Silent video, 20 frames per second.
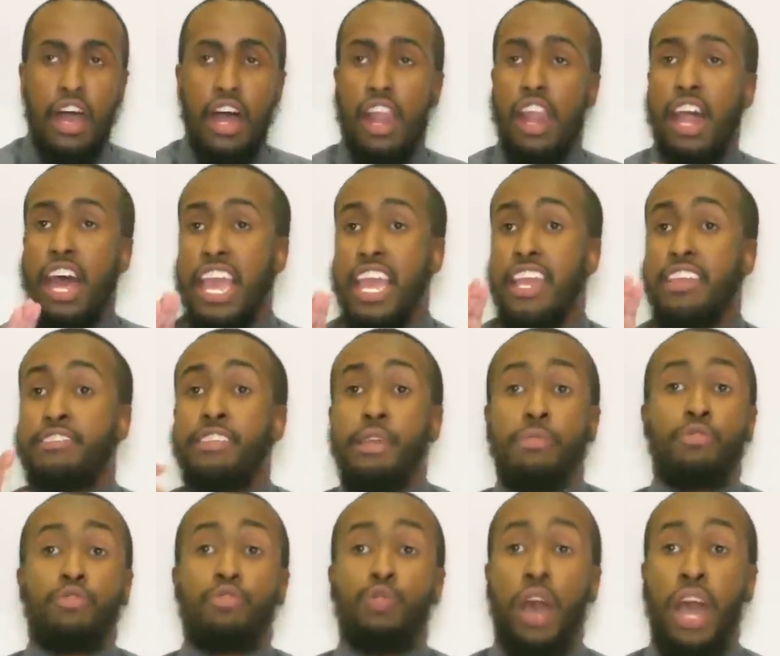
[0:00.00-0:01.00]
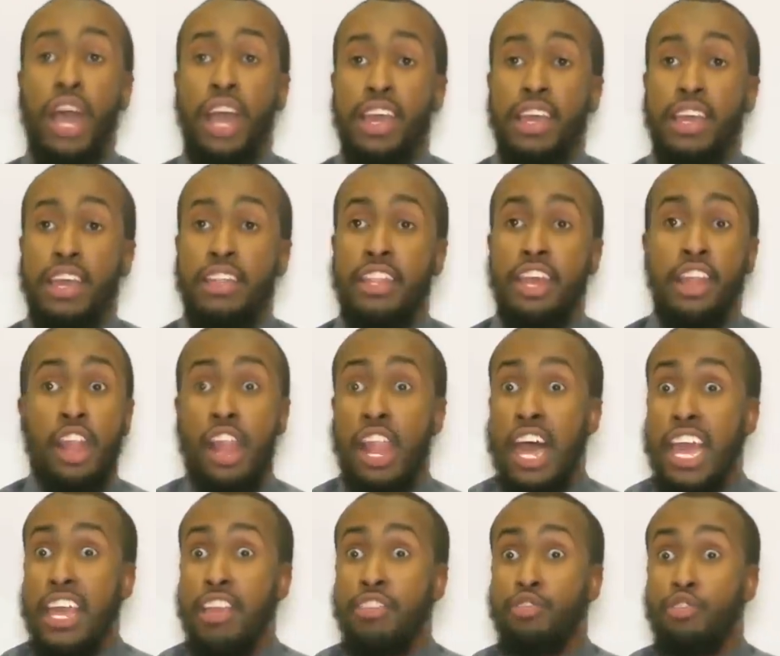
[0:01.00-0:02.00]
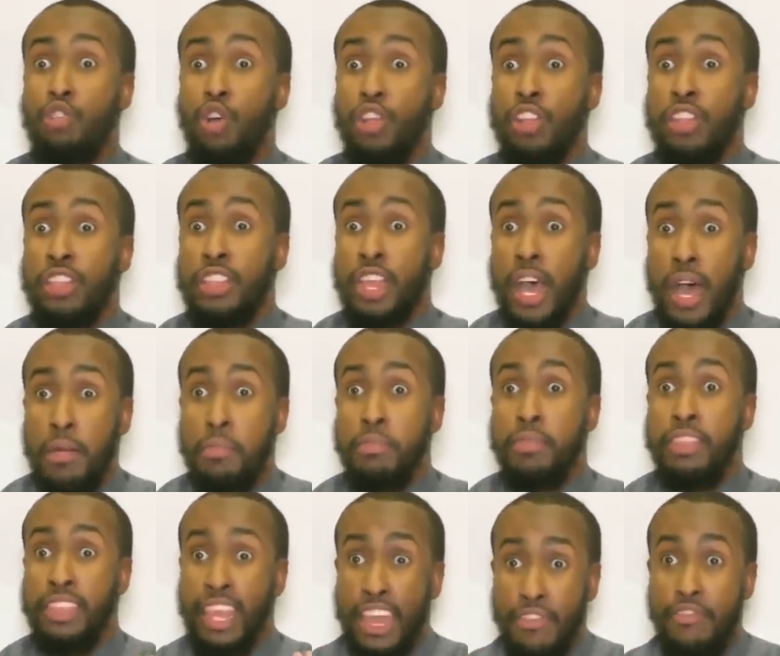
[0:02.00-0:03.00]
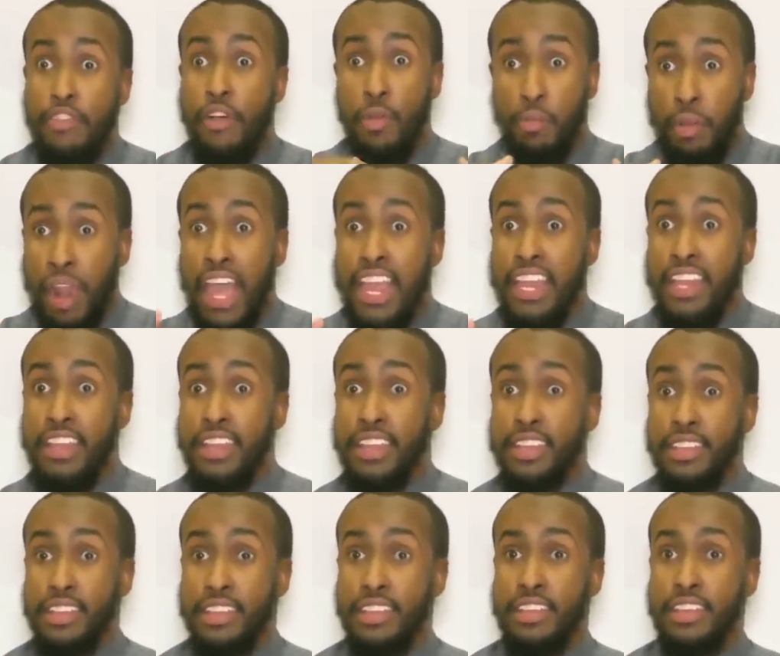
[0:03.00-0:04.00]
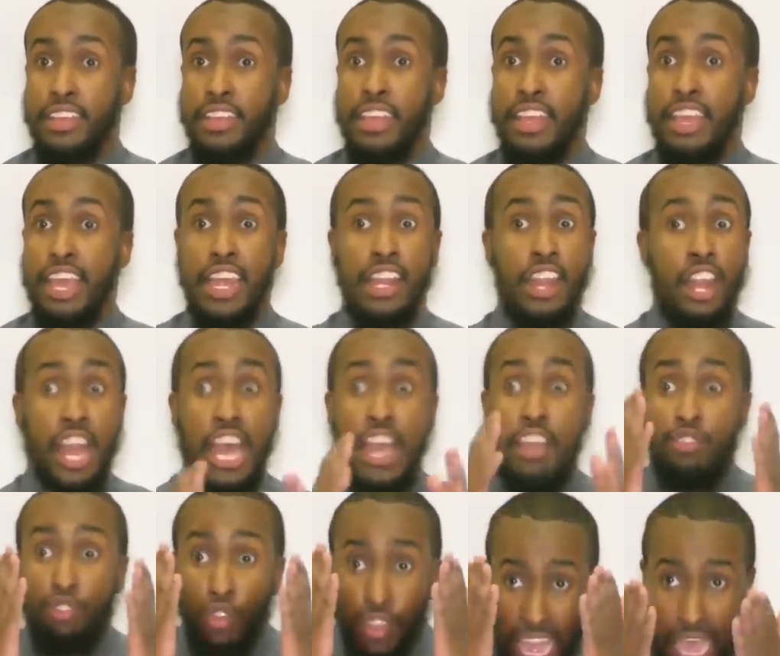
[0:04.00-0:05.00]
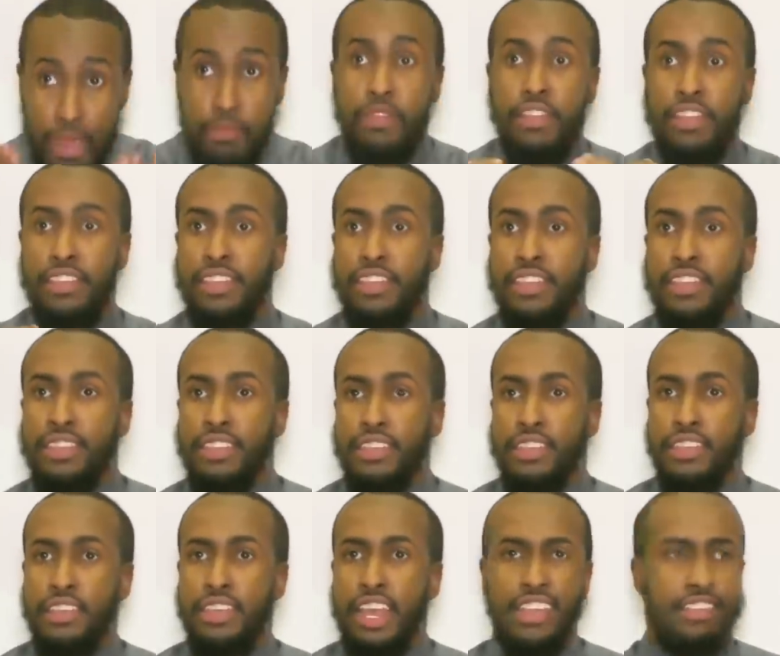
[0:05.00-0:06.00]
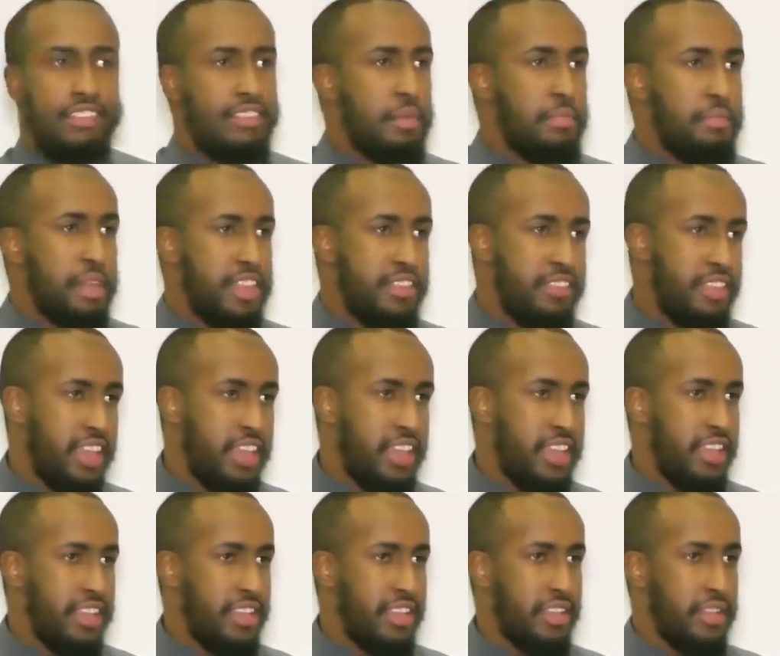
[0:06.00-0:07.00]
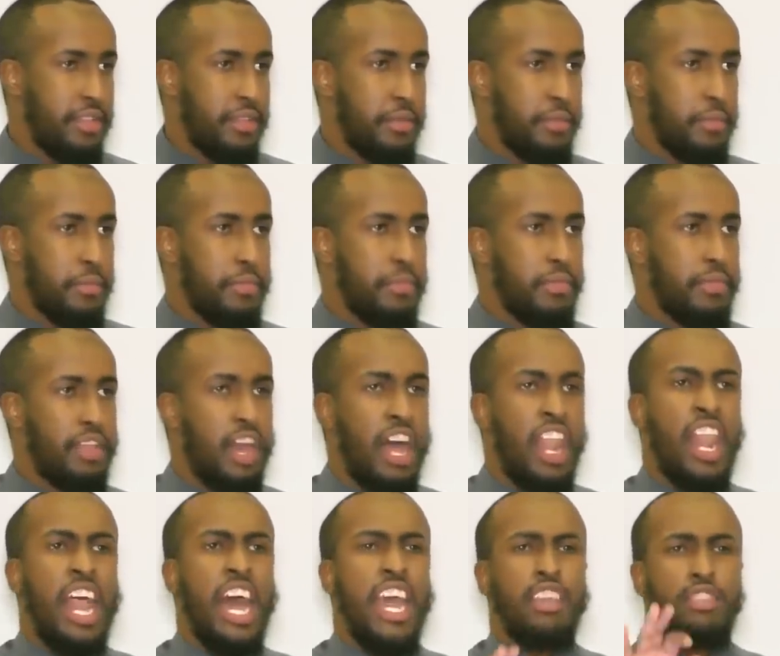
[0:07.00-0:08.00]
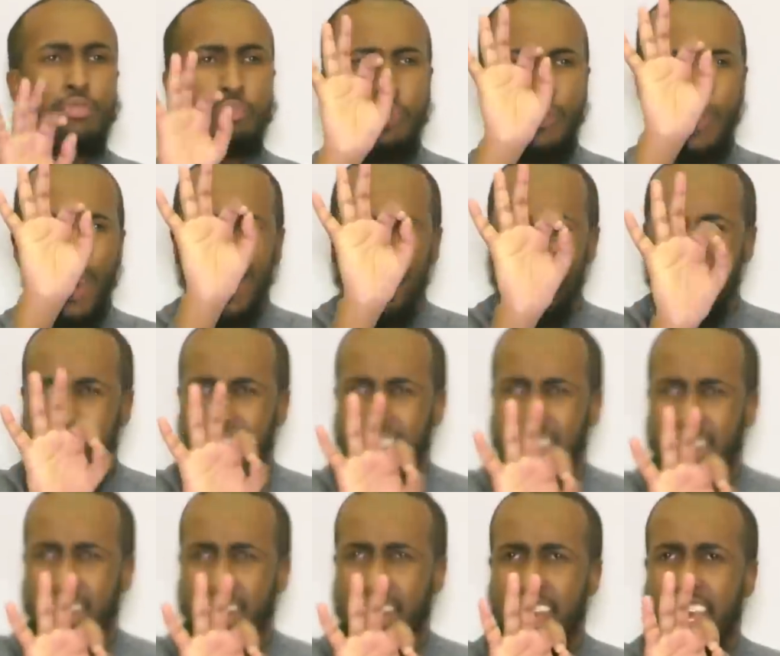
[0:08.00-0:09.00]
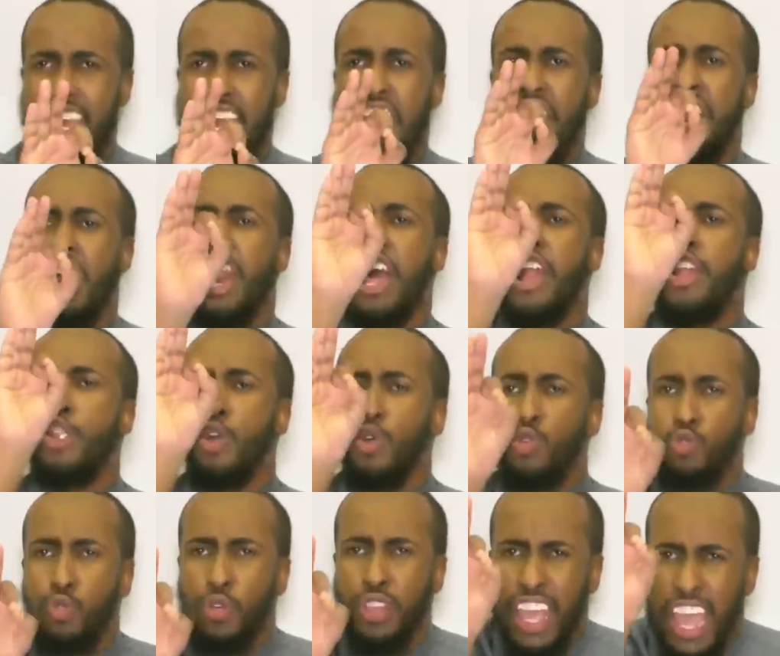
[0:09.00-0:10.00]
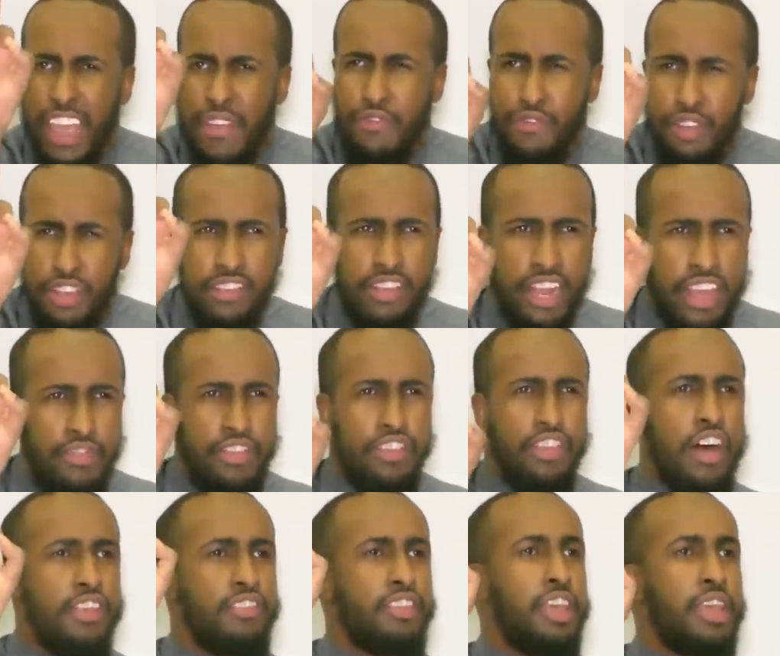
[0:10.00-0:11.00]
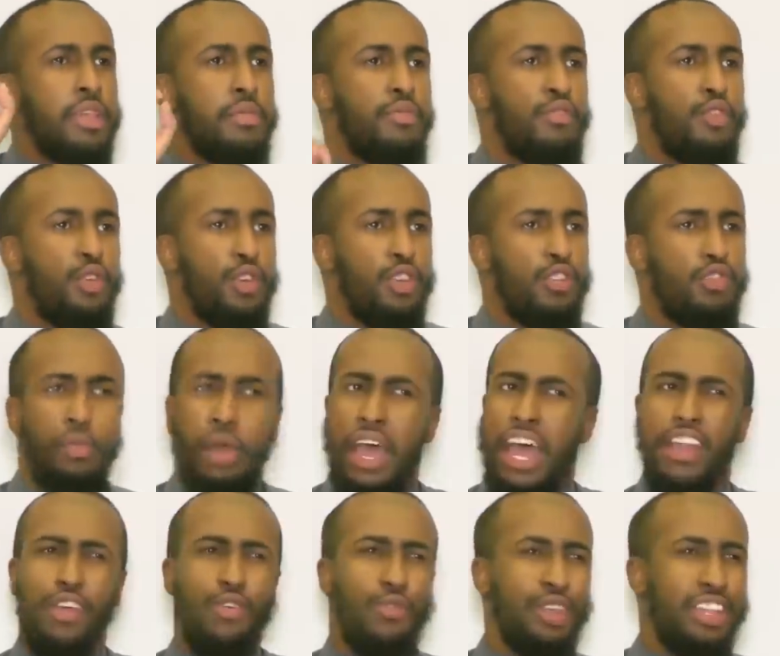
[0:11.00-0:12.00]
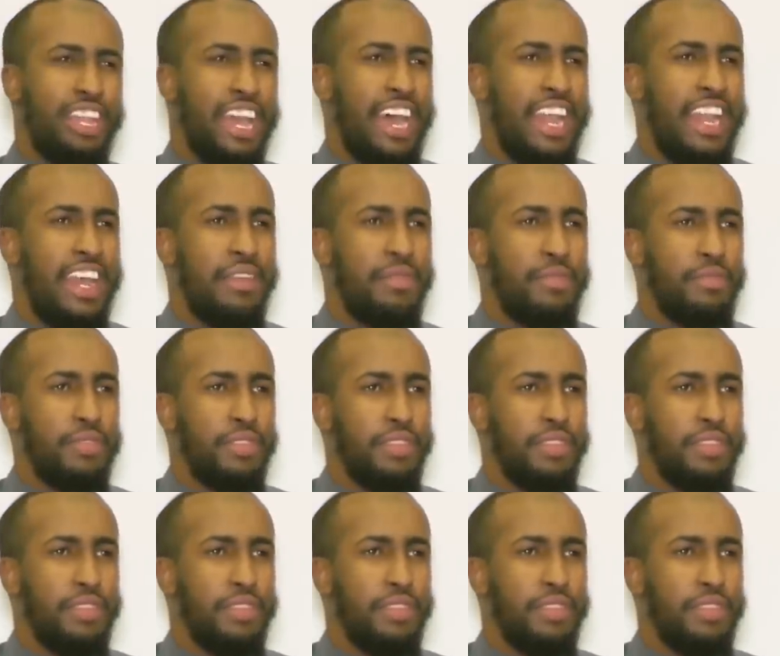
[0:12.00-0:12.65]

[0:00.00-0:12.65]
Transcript: Allah accepts dua, and that Allah is not dumb, deaf, or blind, and Allah is not absent, as some may say. Allah is present and Allah knows what every slave is asking Him for. Subhanahu wa ta'ala.